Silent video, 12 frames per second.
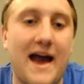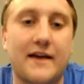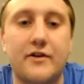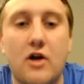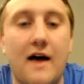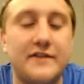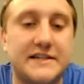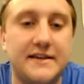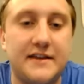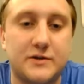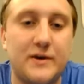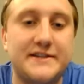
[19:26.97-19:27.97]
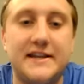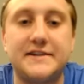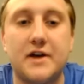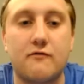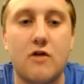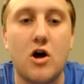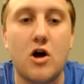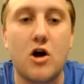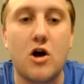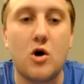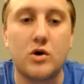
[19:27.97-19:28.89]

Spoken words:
They're obviously this week's Nissan Rogue.